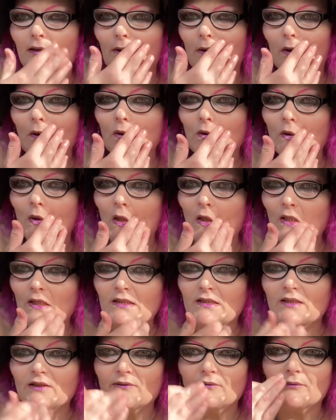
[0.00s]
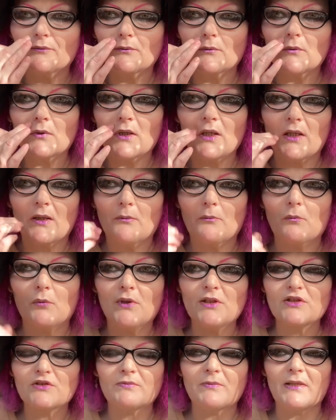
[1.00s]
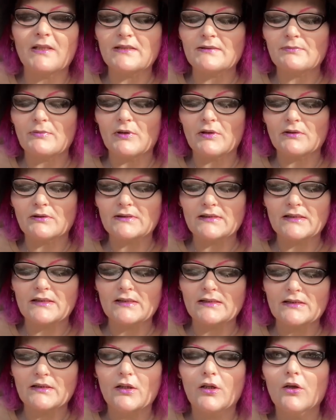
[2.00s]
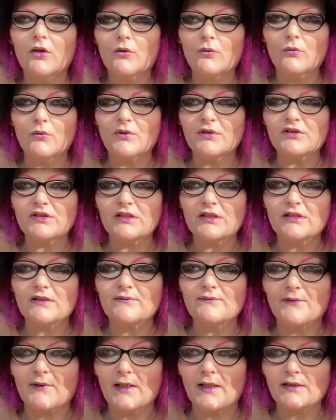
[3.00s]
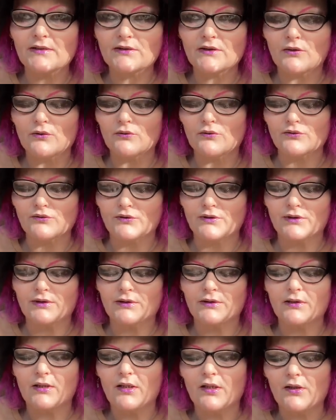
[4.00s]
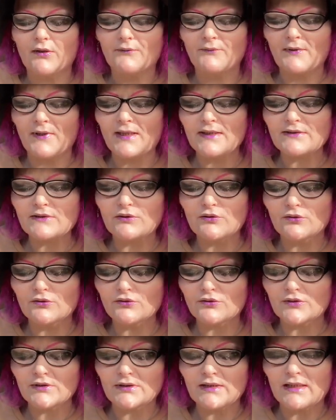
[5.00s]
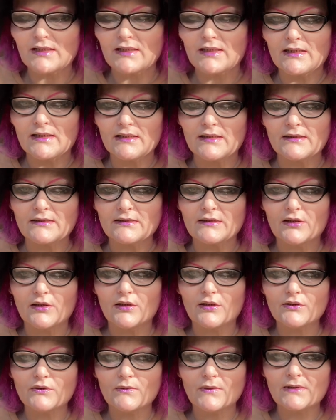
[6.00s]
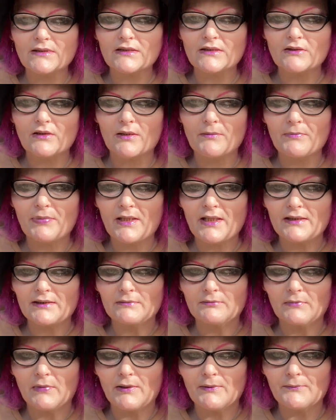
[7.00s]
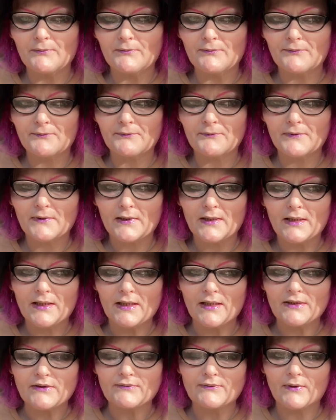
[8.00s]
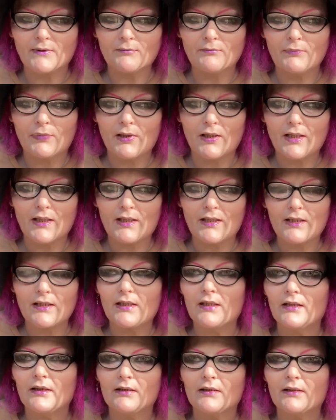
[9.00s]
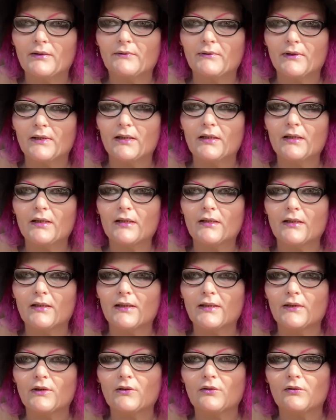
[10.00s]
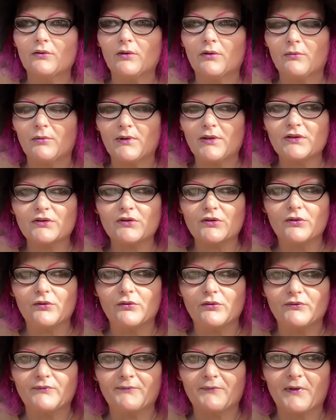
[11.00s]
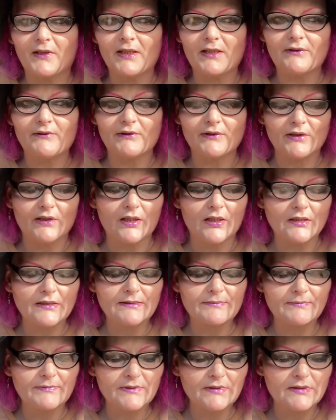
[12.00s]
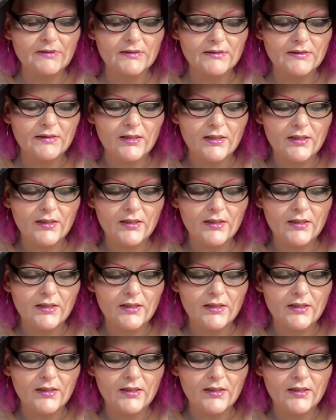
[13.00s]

alternative witch base boxes, which is Freya's Cauldron. Freya's Cauldron is £29 a month. It's run by a lovely lady called a witch called Freya and her husband.